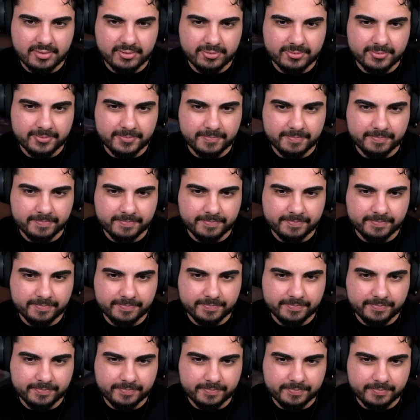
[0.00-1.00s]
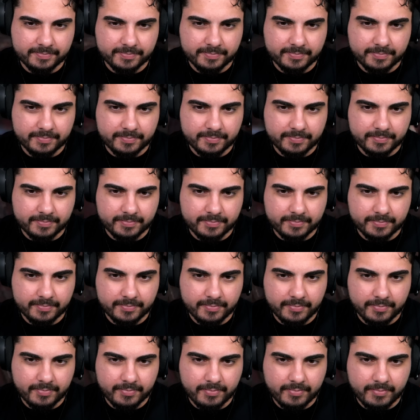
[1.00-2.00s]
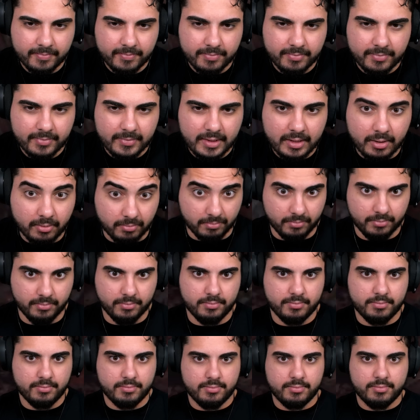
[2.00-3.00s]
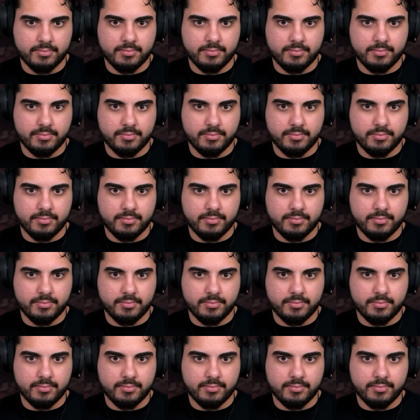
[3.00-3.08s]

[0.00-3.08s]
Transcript: [no speech]